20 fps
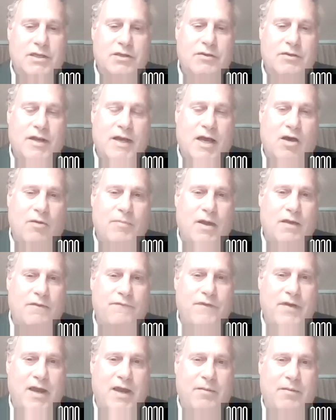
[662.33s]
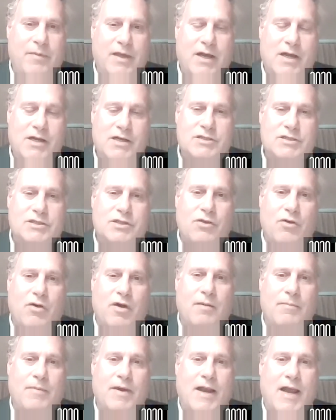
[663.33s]
to help my family." And I just
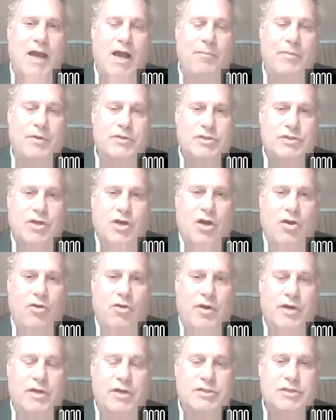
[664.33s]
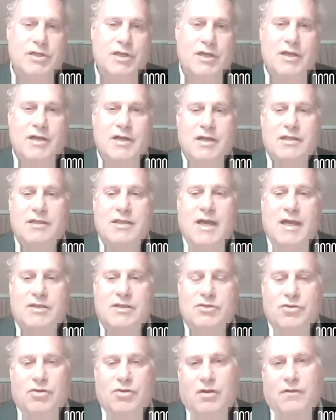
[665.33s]
thought about how much courage
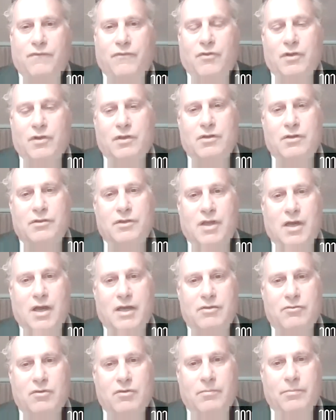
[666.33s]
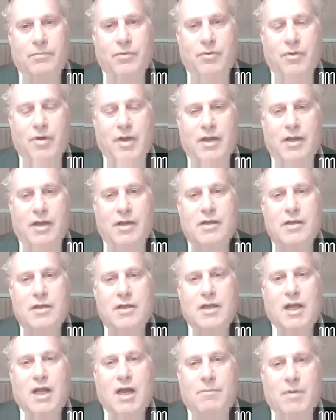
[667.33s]
that took for a little 9-year-old boy to
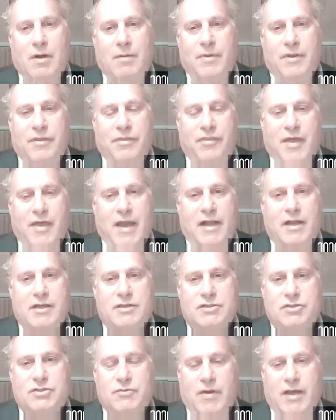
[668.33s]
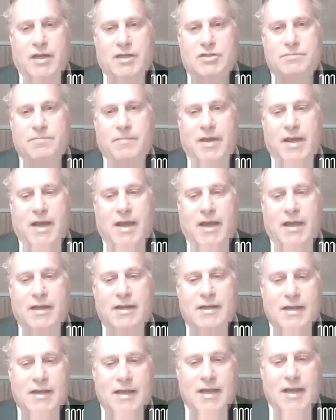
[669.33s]
come up and thank a strange man.
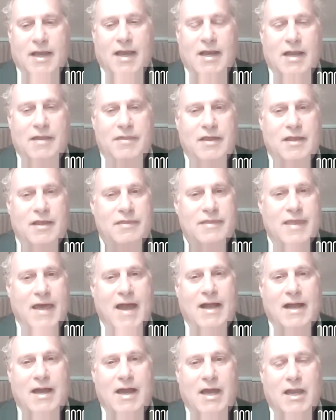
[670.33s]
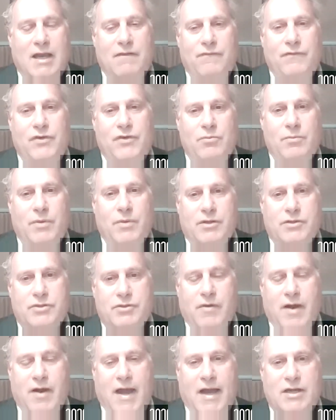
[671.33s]
And I think that kind of human
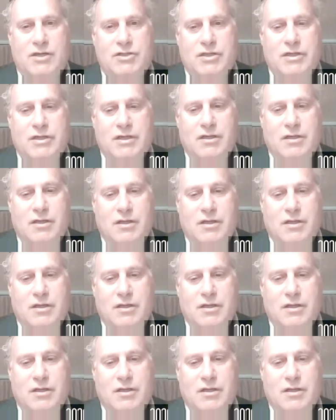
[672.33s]
interaction